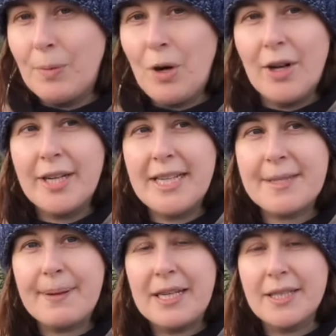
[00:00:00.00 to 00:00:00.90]
one
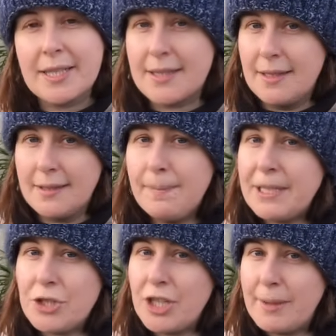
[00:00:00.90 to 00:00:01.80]
is because it's a little
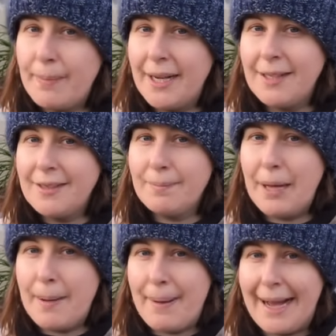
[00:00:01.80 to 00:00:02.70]
bit cheaper
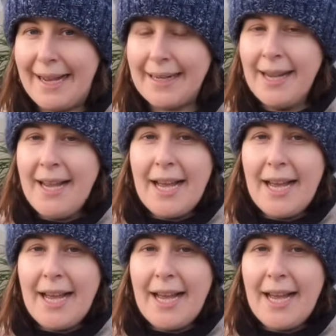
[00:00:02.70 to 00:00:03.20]
per bag,